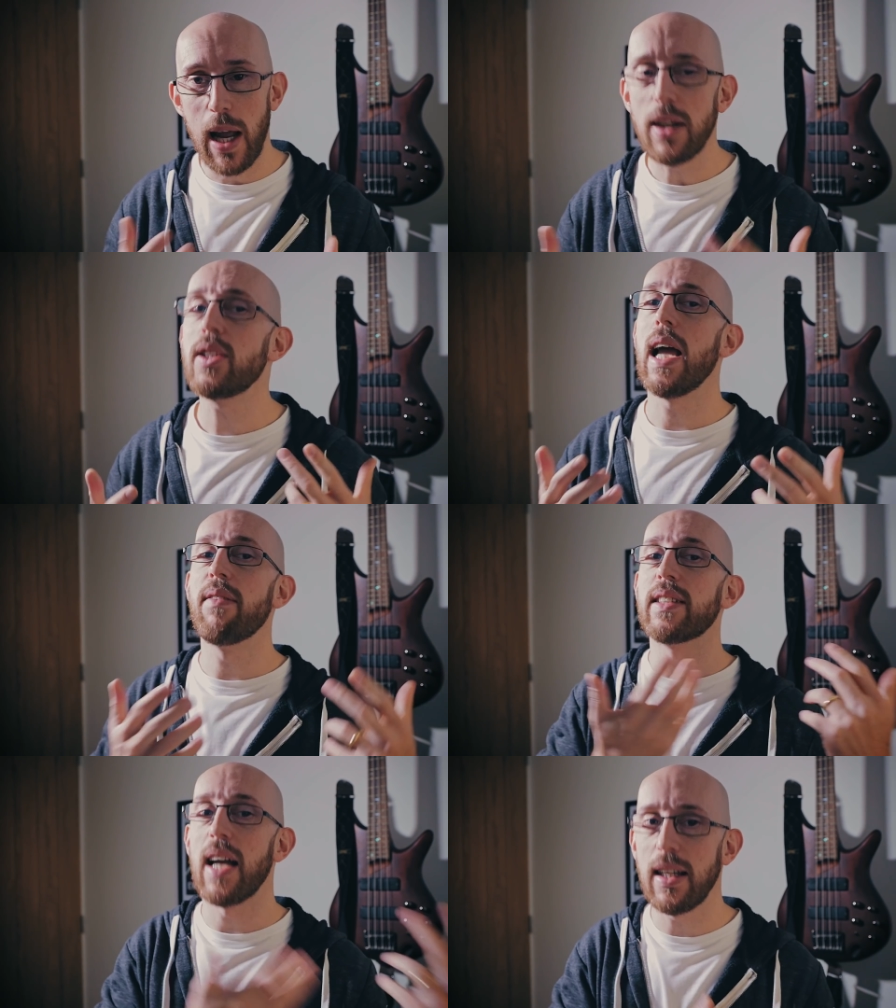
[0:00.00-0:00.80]
we actually
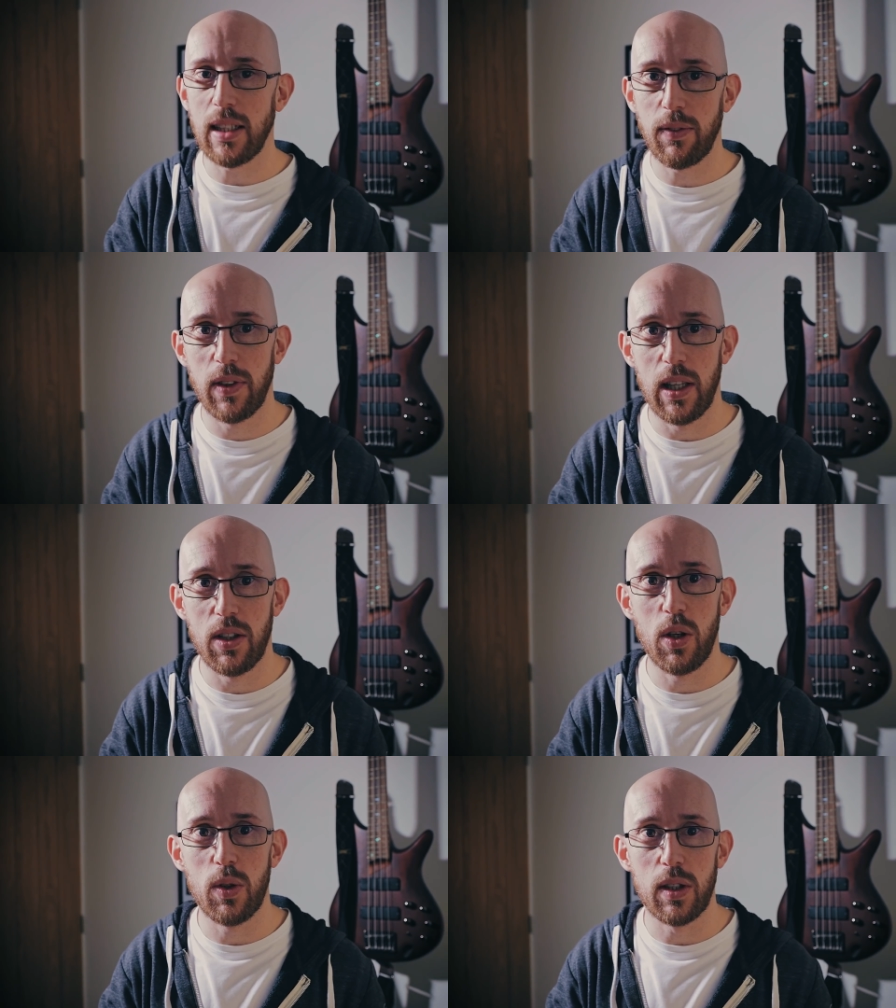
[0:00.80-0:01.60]
have a tactic for
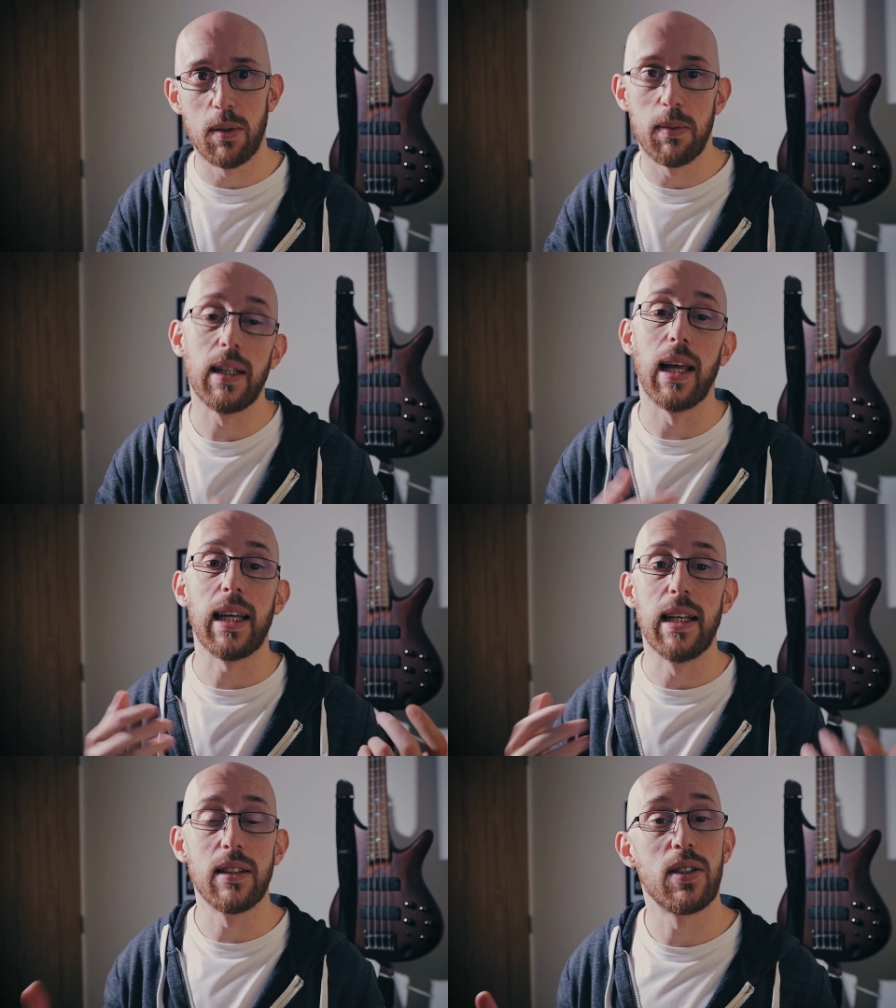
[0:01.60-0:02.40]
this using something
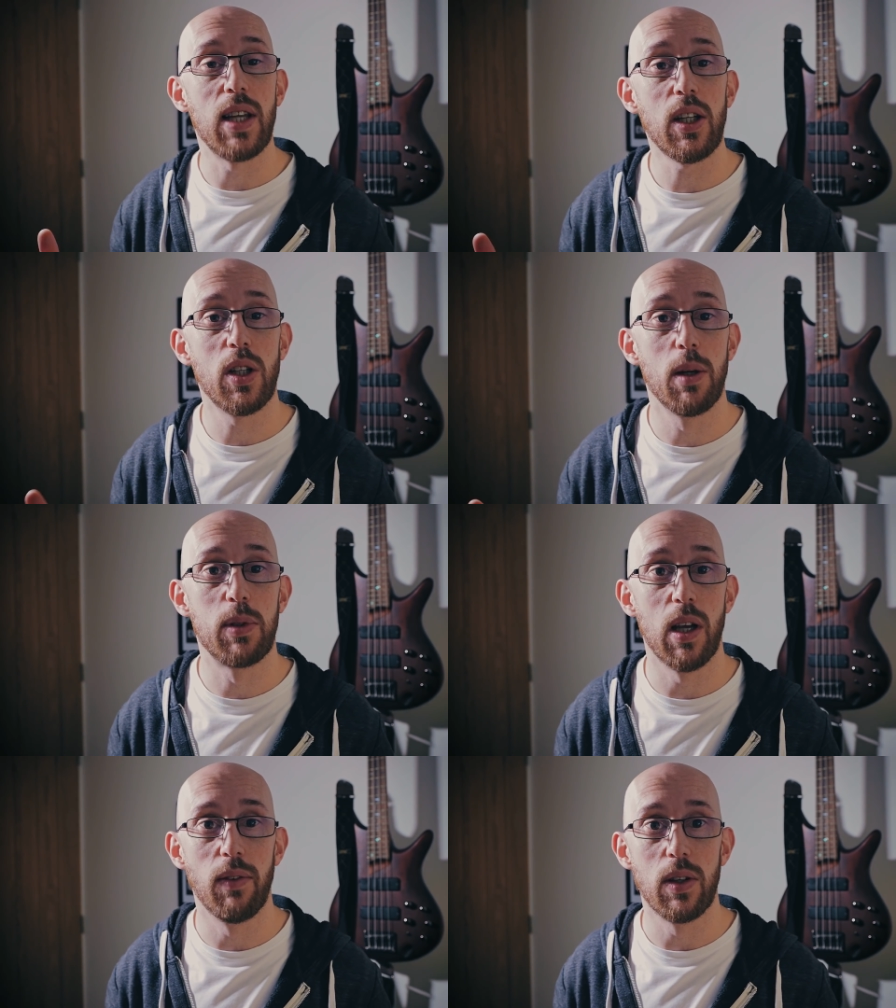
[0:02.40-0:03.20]
like intersection
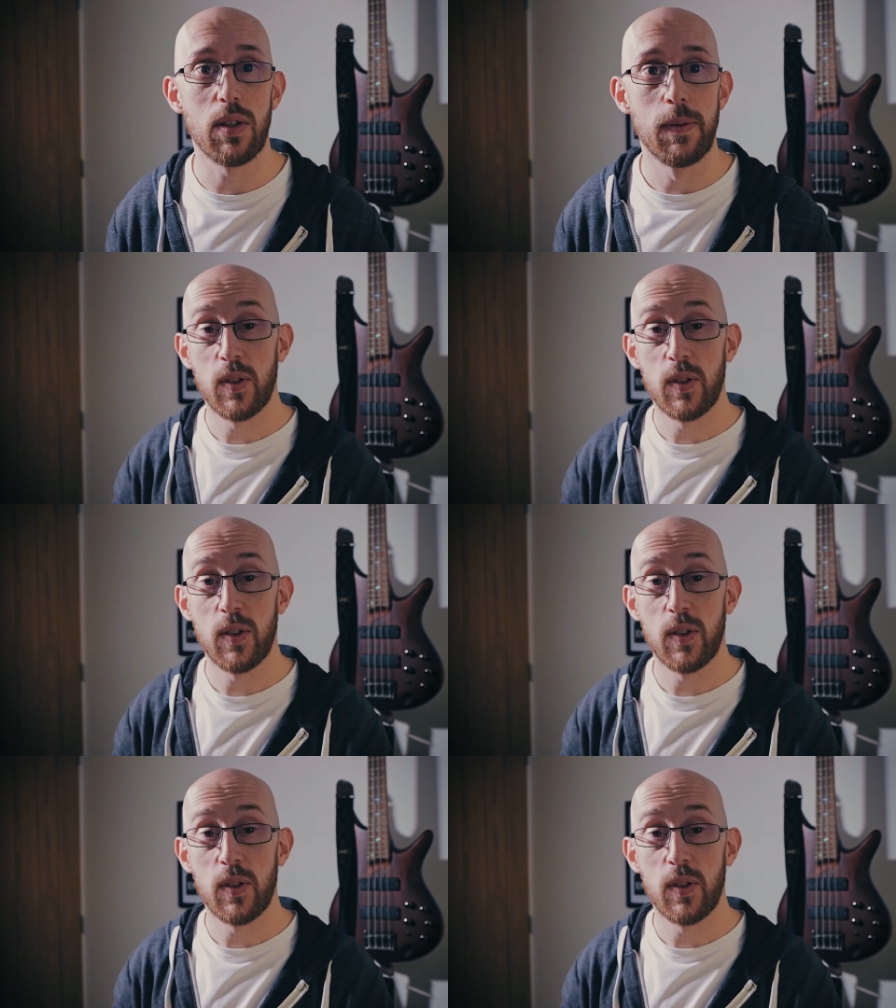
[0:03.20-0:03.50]
observers.